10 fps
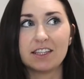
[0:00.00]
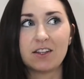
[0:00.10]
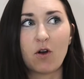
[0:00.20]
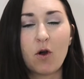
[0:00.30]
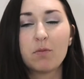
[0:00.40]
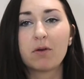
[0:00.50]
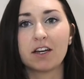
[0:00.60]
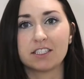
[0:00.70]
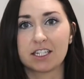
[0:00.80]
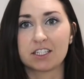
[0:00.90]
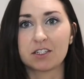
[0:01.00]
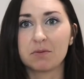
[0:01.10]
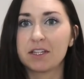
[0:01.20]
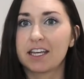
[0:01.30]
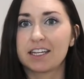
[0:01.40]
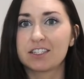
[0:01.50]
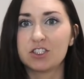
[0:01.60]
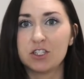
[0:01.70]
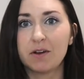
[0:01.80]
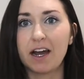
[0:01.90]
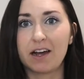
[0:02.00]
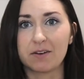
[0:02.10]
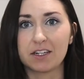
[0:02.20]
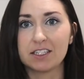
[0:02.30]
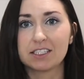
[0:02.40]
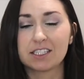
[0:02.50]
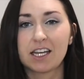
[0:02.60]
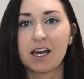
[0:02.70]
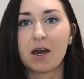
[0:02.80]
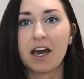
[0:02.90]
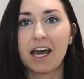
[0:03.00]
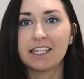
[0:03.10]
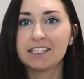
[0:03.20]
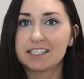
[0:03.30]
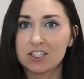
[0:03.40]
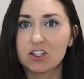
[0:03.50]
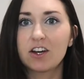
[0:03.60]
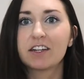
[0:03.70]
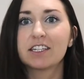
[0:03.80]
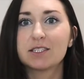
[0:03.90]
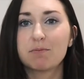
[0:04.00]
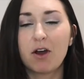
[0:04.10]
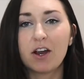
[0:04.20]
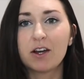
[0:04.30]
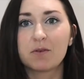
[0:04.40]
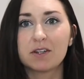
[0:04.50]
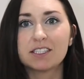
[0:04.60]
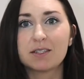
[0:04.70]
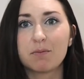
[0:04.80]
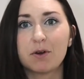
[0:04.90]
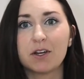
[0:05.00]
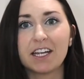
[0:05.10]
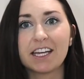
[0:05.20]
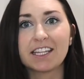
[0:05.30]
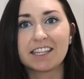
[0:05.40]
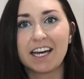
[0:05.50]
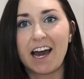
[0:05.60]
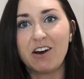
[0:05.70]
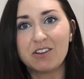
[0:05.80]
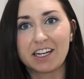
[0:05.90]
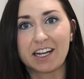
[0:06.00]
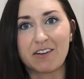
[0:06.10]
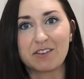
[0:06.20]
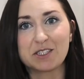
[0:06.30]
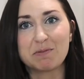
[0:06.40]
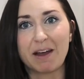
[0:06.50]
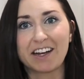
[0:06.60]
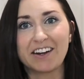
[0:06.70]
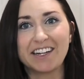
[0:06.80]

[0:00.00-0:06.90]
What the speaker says: whole project took me like 2 hours, and the longest part was putting the outlet covers back